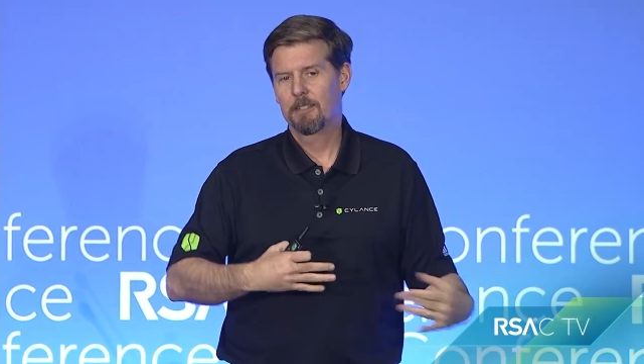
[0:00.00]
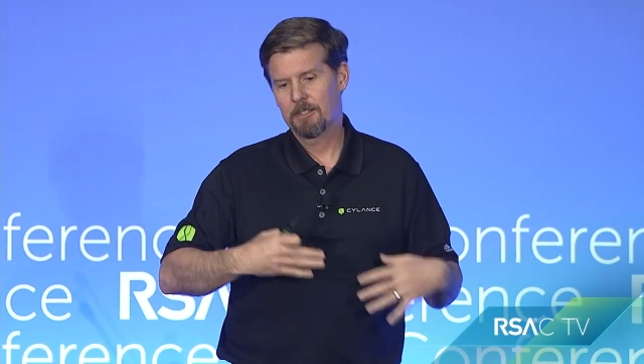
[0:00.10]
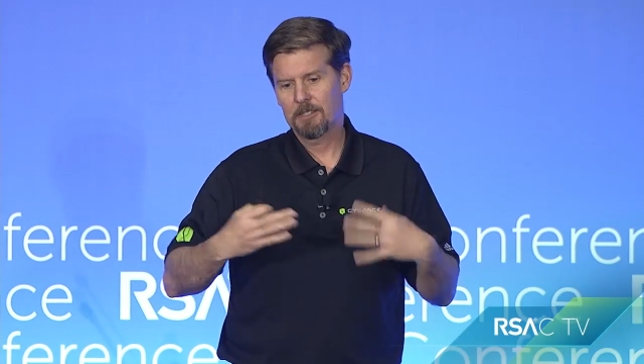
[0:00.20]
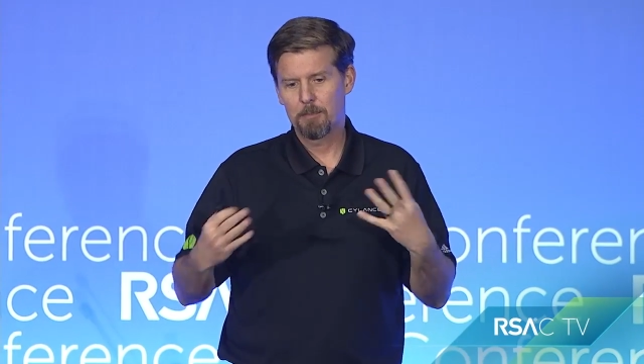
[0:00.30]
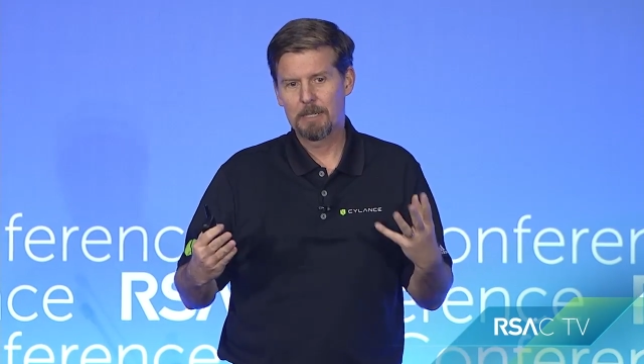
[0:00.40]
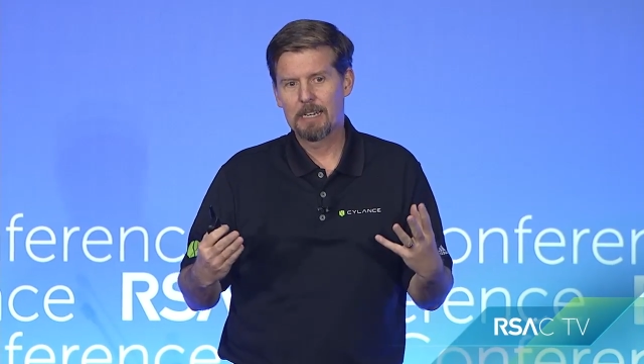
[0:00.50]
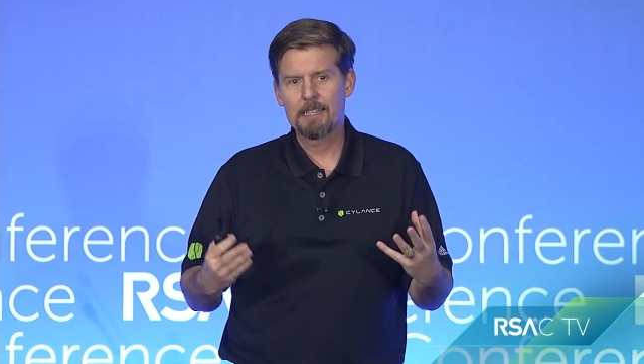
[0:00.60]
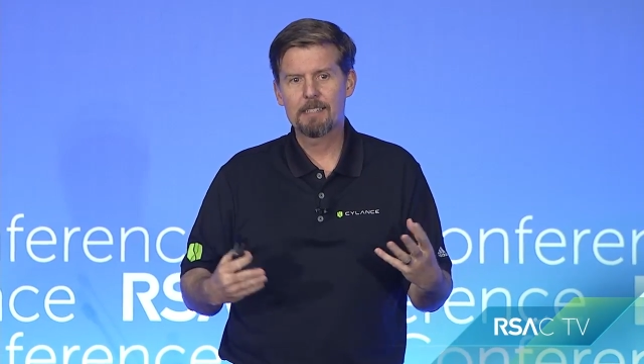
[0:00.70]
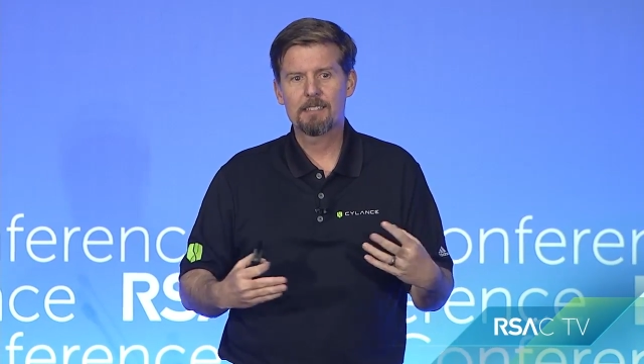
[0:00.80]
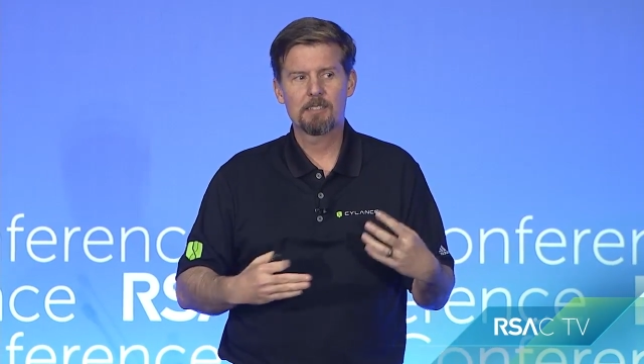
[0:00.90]
just to be
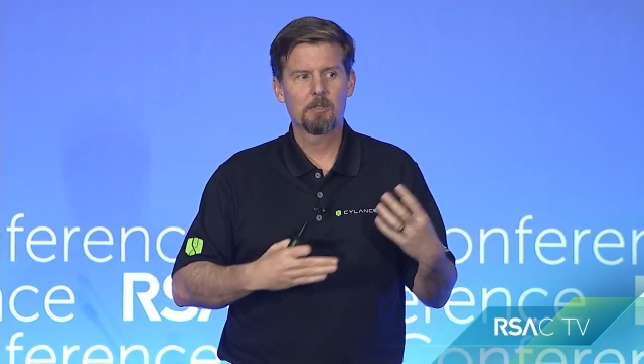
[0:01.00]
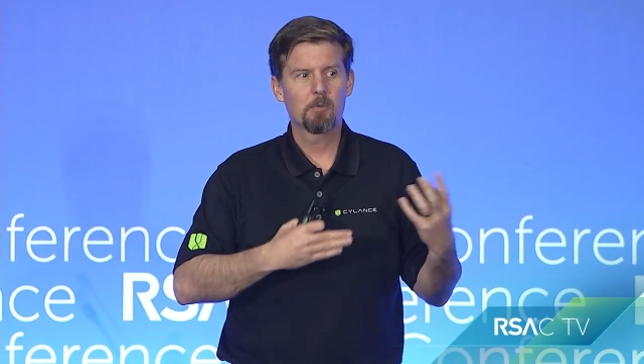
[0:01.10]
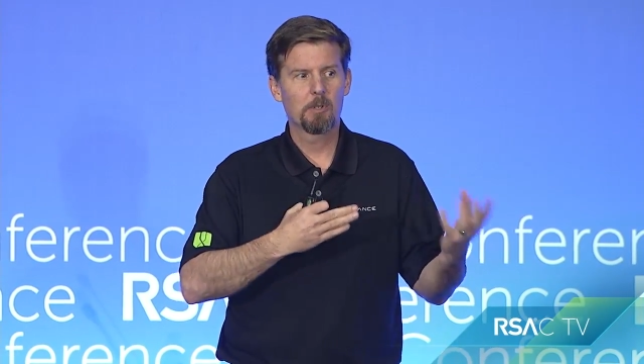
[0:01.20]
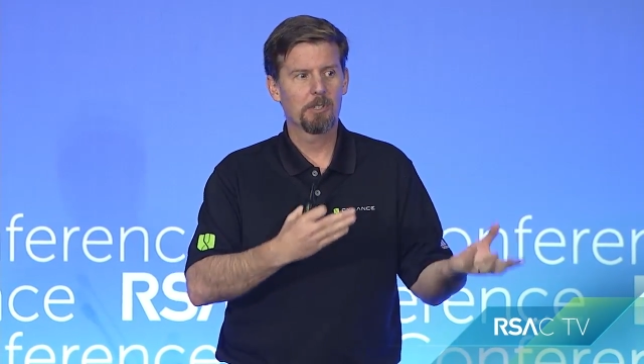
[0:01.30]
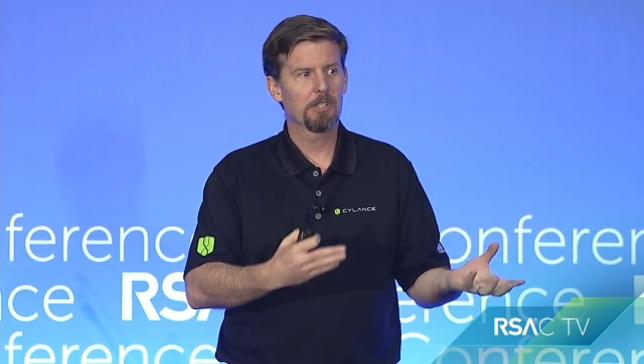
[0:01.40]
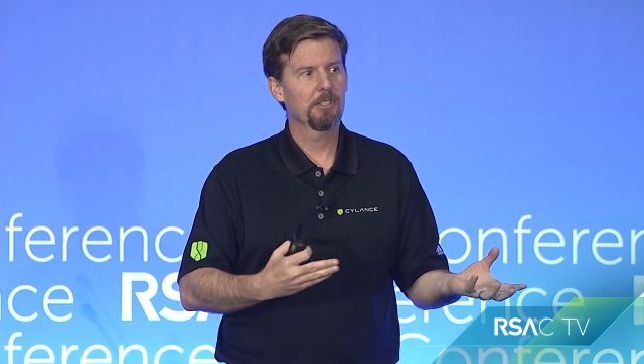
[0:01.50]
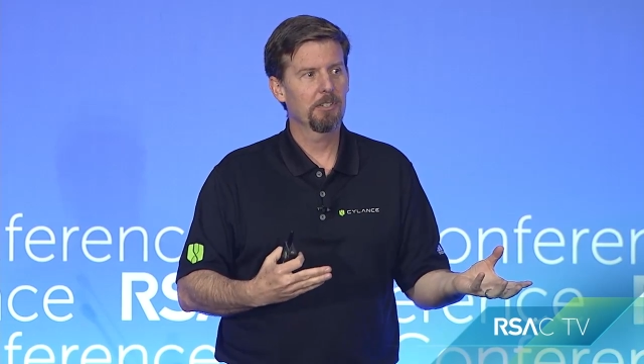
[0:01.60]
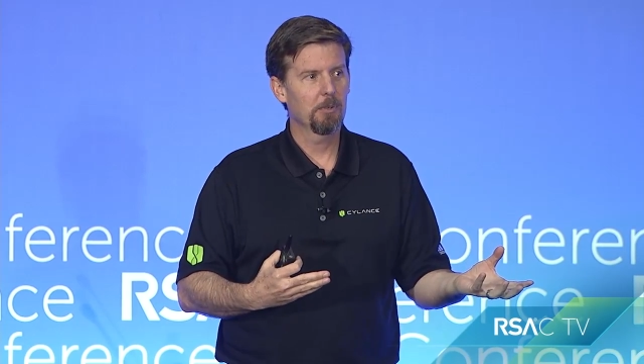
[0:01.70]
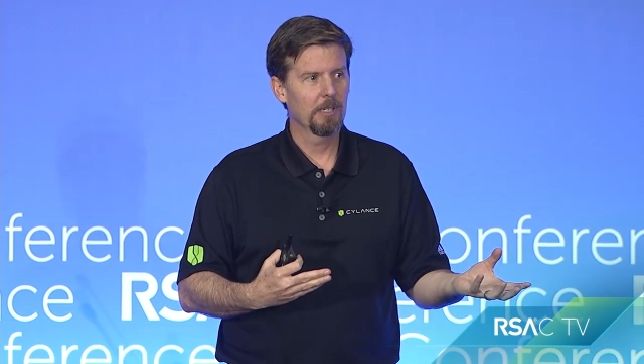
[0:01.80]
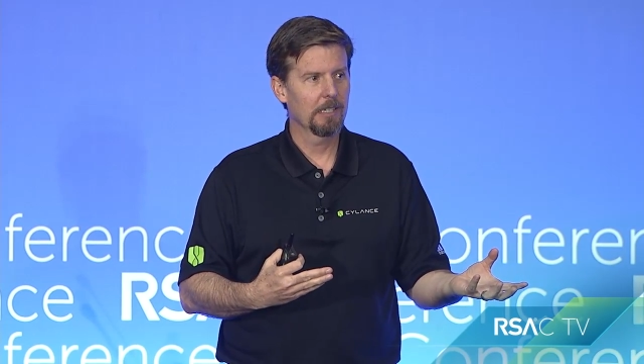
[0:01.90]
nice, we're just
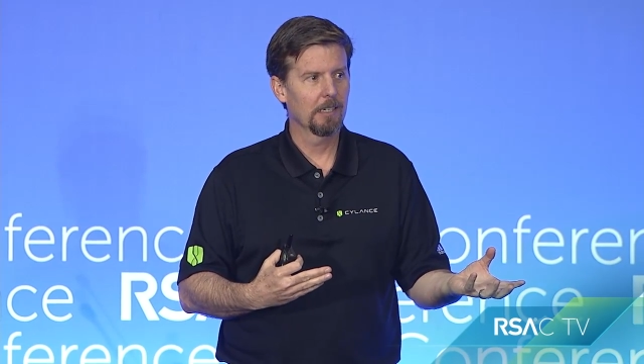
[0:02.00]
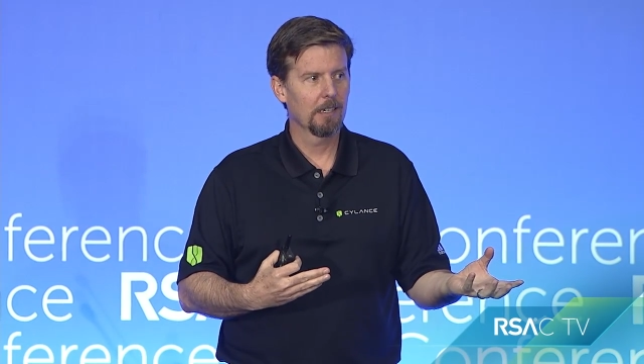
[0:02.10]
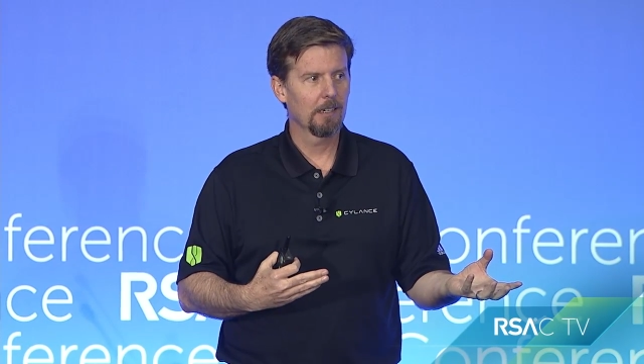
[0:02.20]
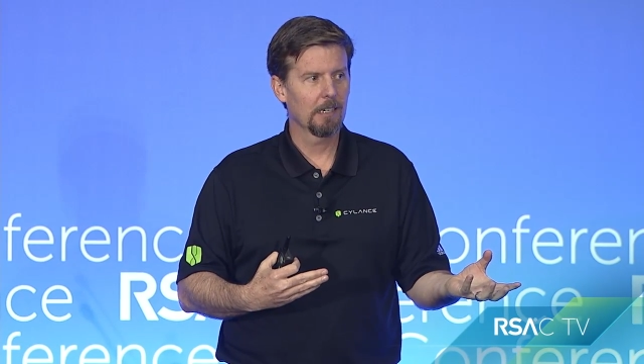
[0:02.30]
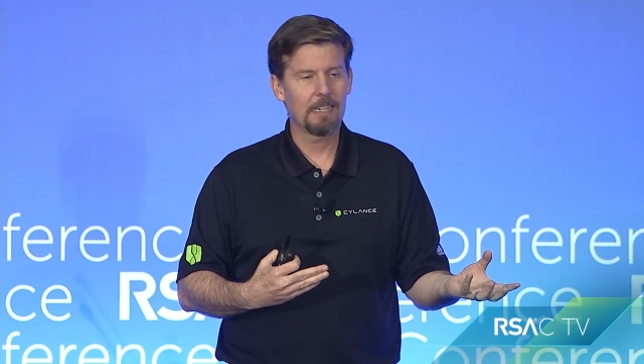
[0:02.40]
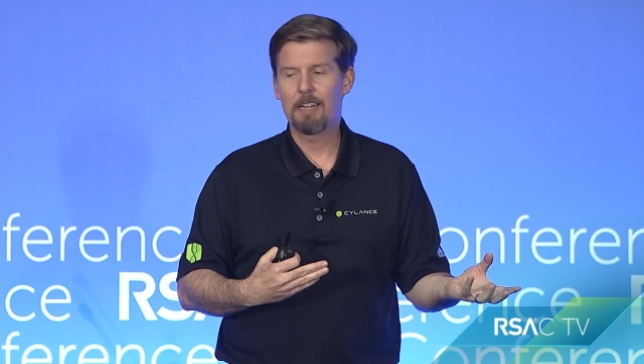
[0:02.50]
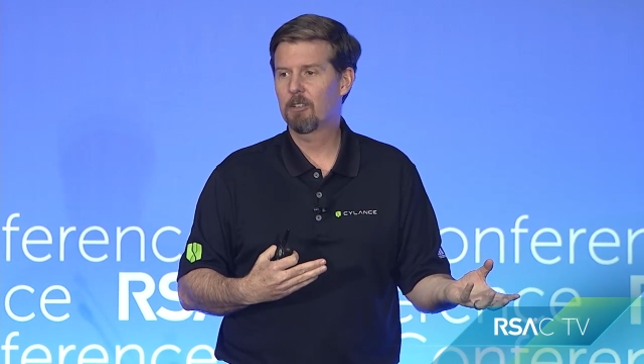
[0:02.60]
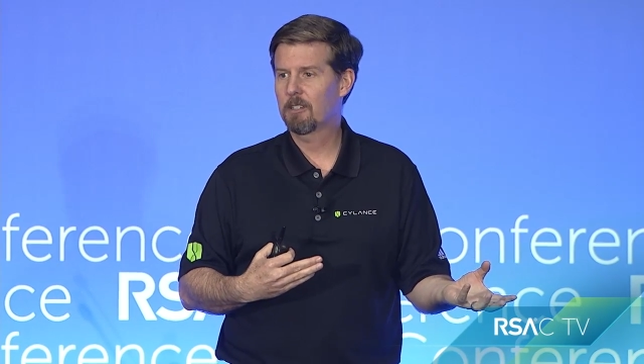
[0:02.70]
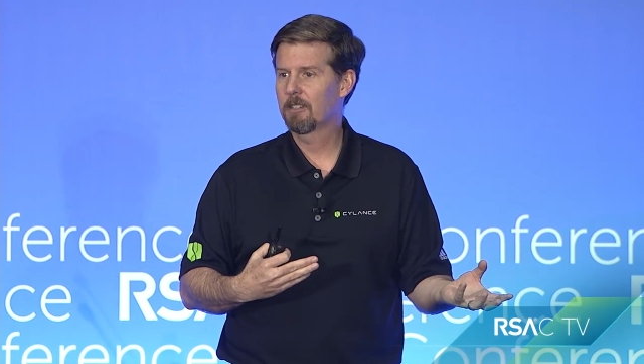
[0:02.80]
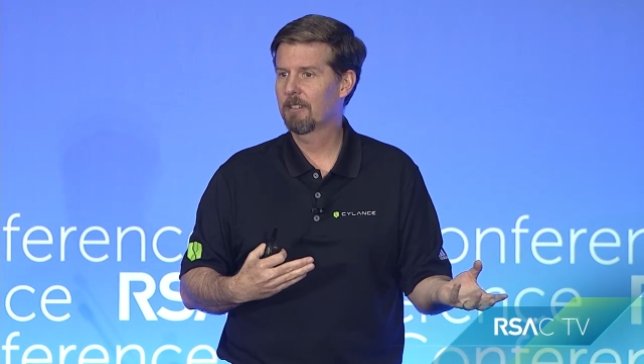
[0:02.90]
doing a, a
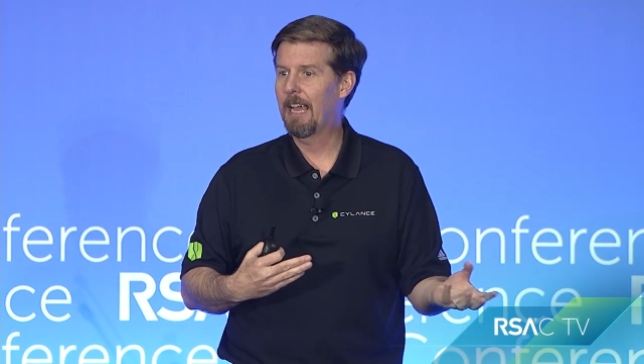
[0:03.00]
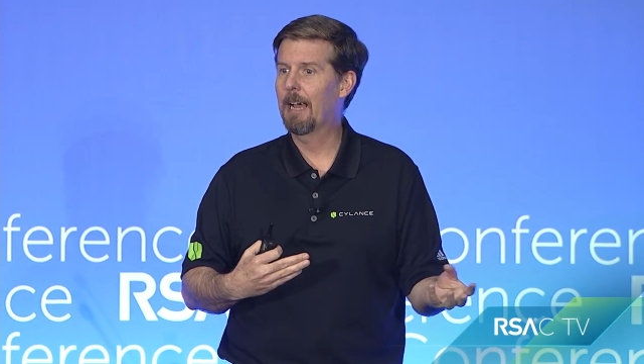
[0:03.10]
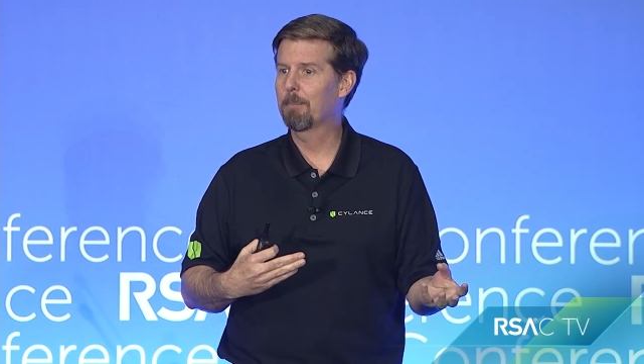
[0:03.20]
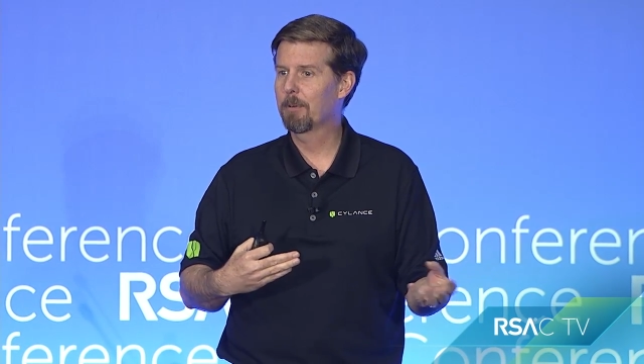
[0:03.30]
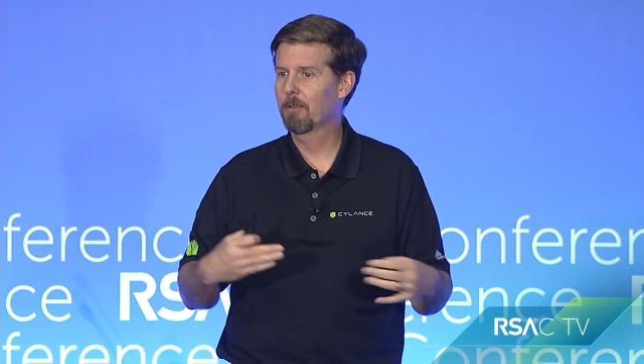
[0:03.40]
calc app.